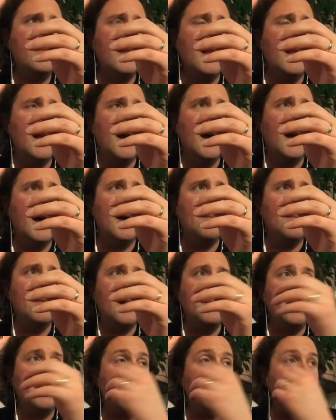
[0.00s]
I
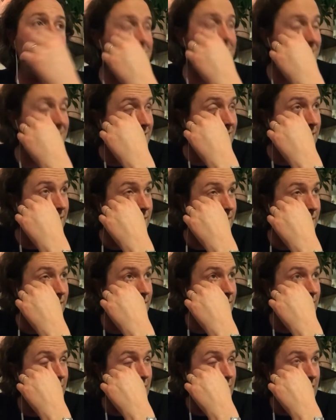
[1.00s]
mean, basically,
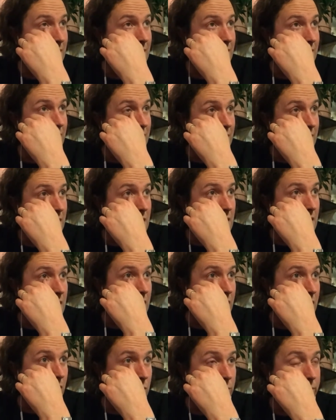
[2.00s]

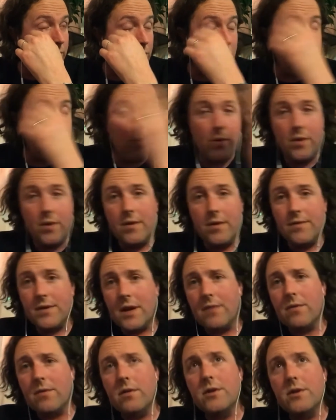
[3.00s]
our real point of
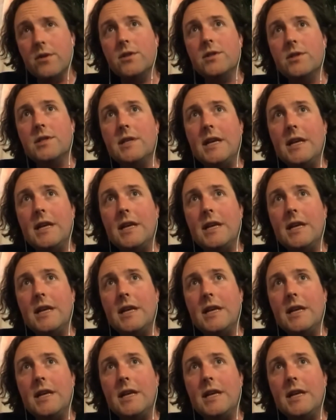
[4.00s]
divergence